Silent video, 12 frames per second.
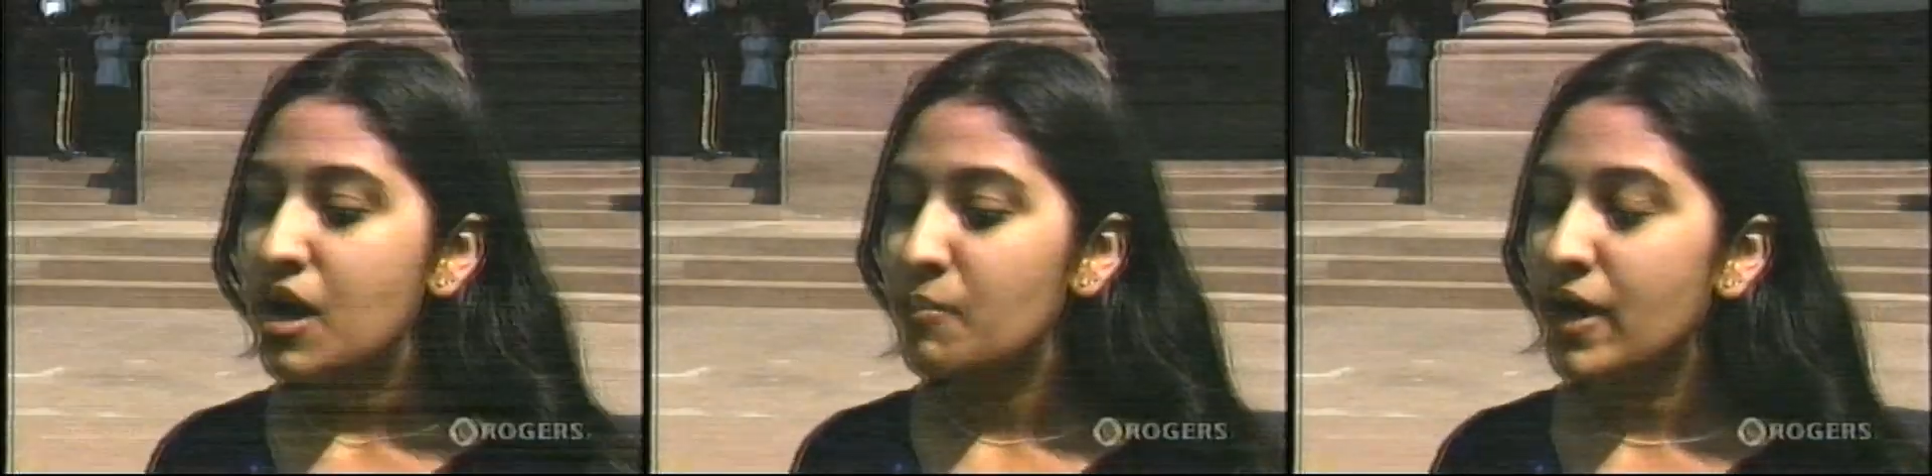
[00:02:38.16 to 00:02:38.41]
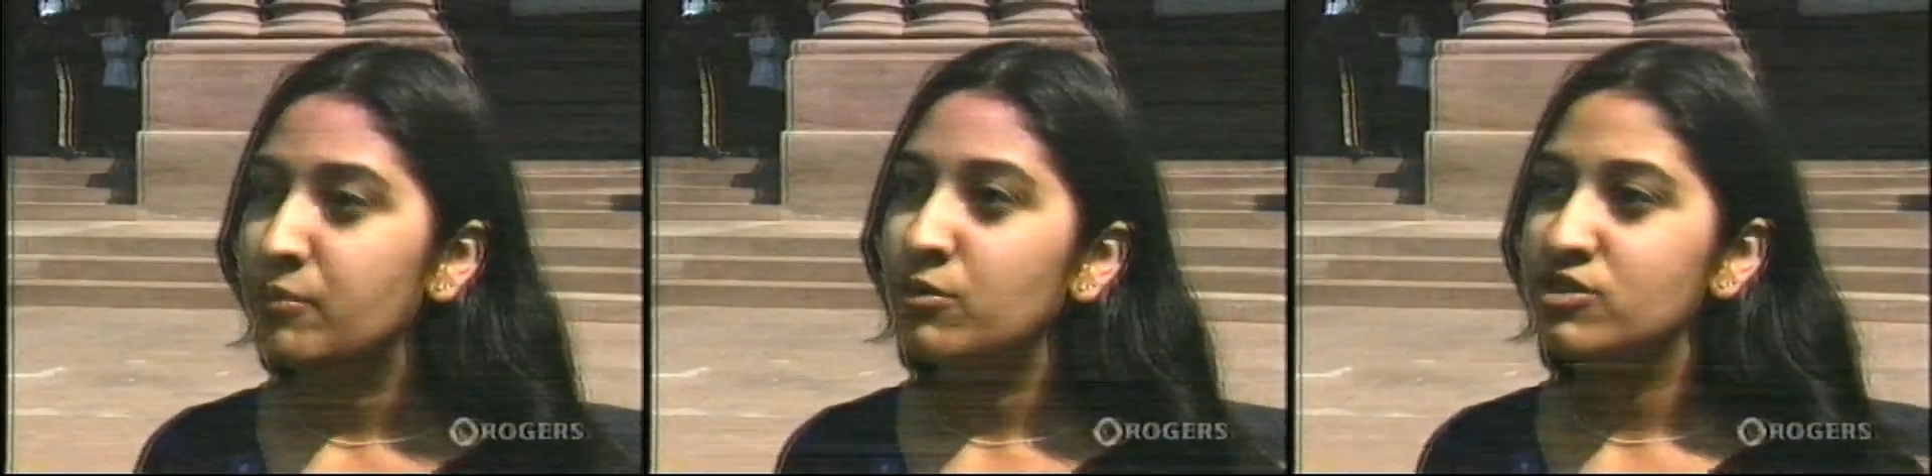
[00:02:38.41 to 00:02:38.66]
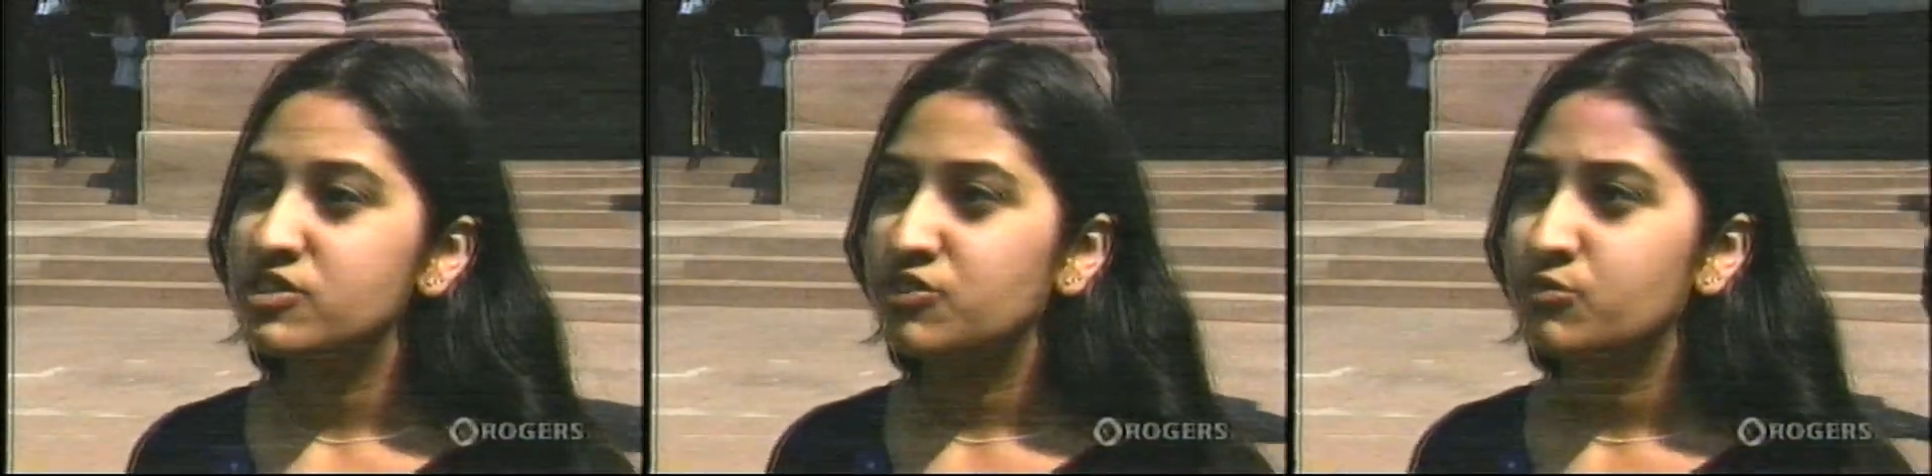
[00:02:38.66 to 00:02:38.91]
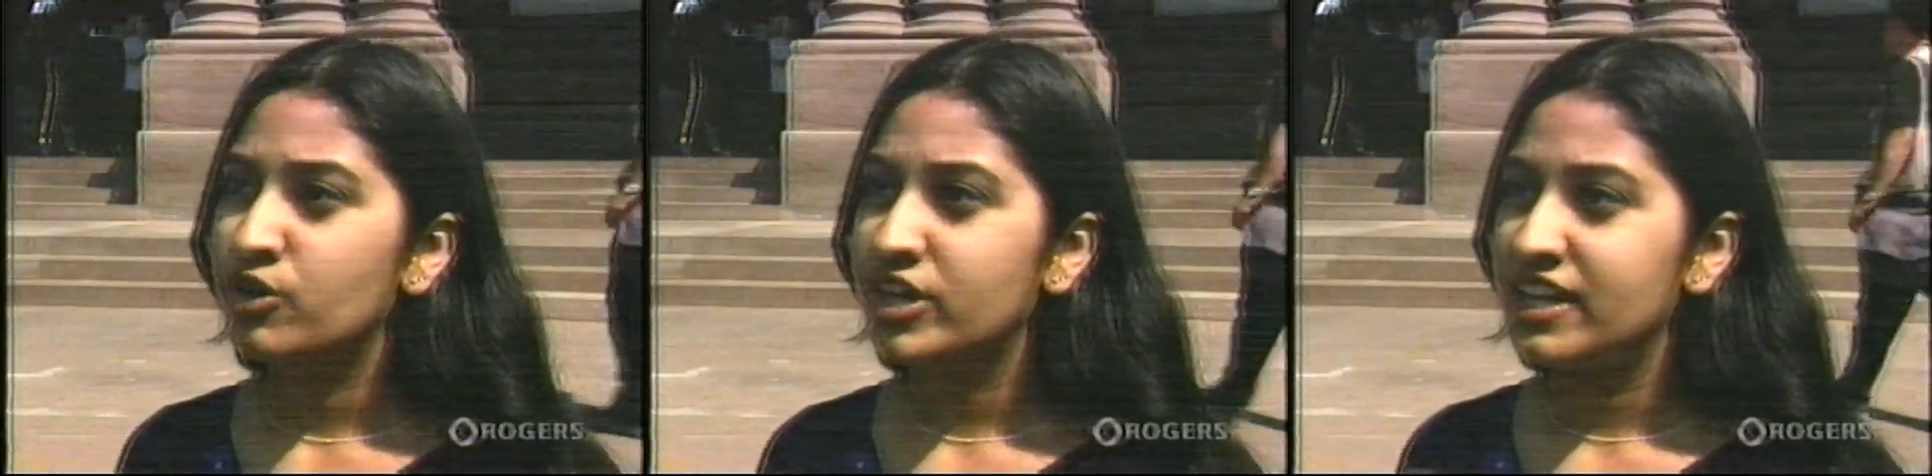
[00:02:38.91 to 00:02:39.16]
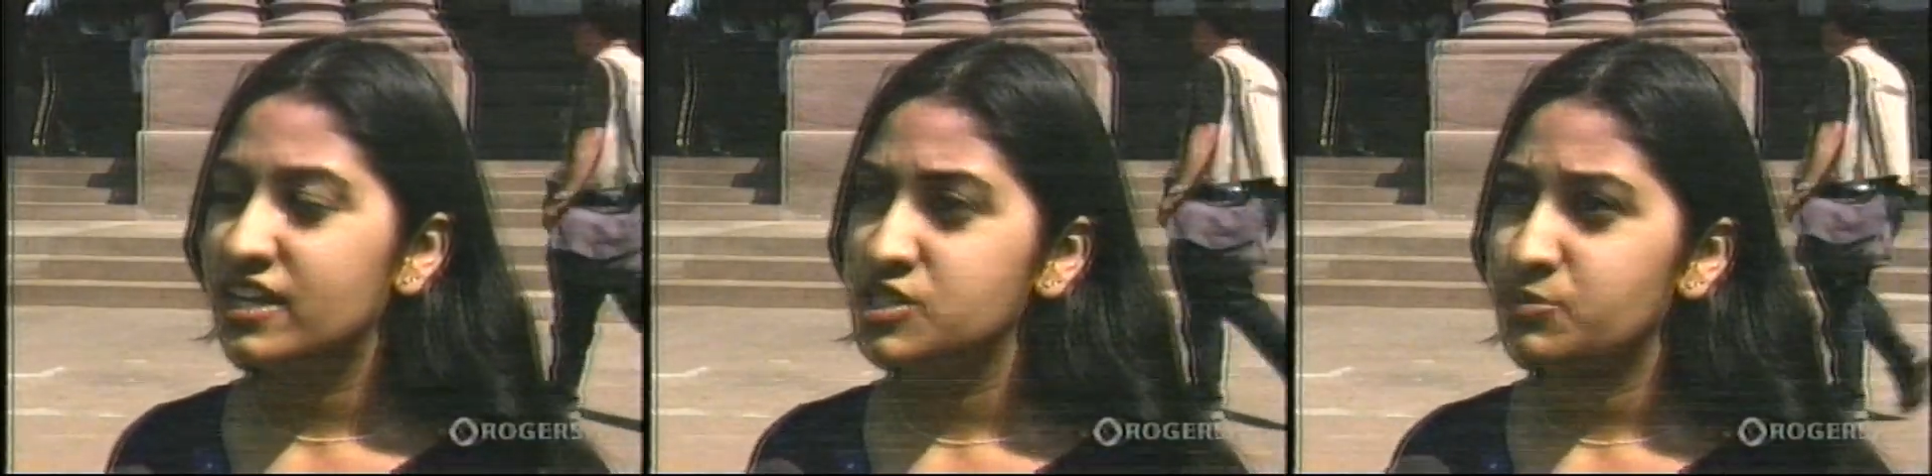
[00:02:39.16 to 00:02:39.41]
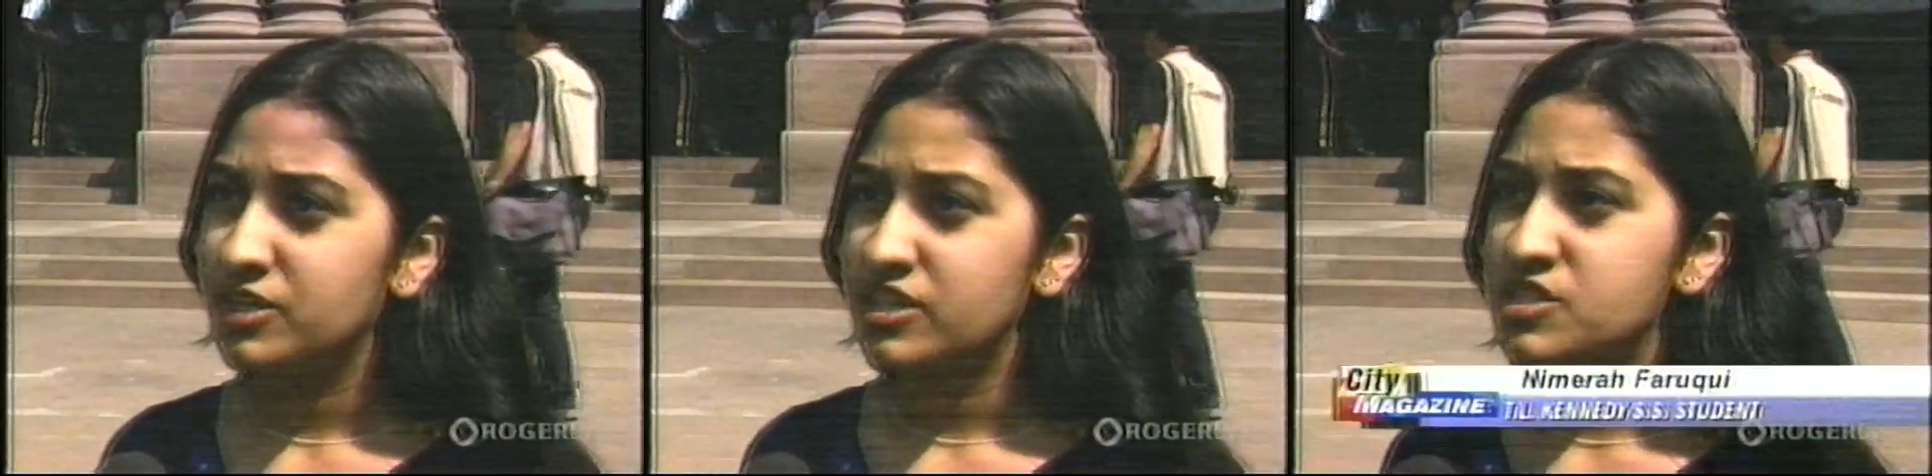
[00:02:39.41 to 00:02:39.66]
My most rewarding
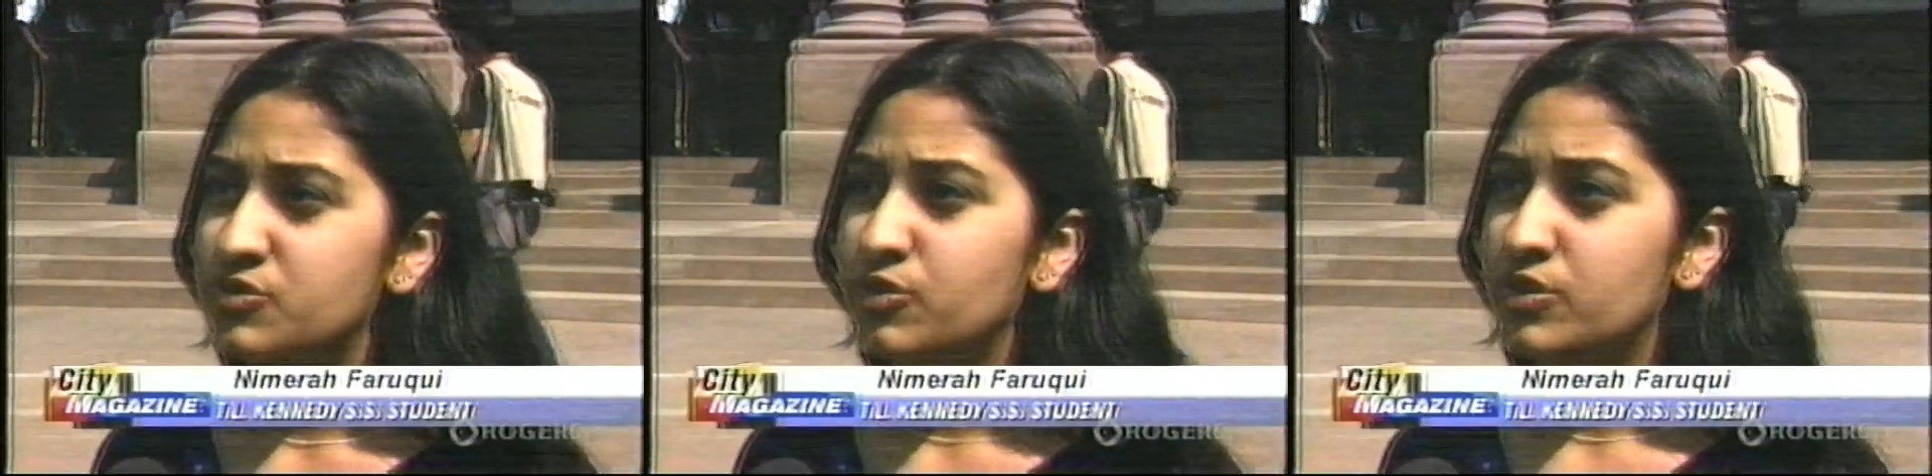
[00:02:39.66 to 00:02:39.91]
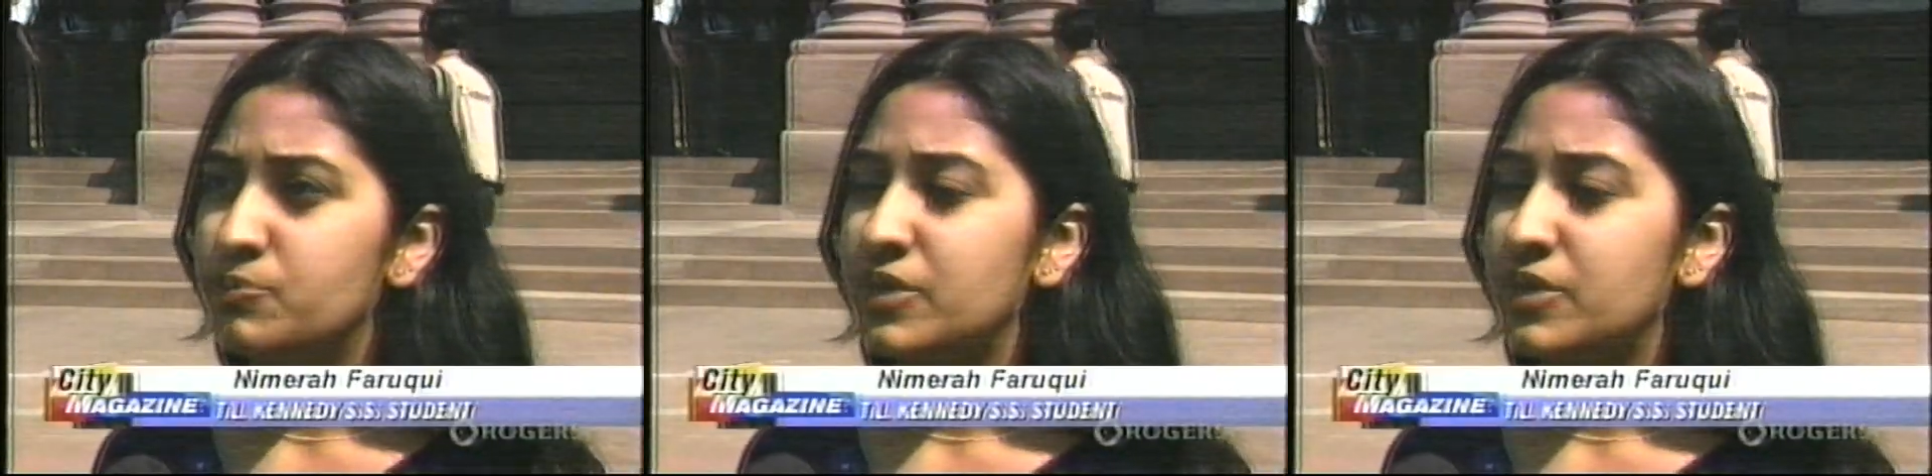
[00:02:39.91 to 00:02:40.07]
experience would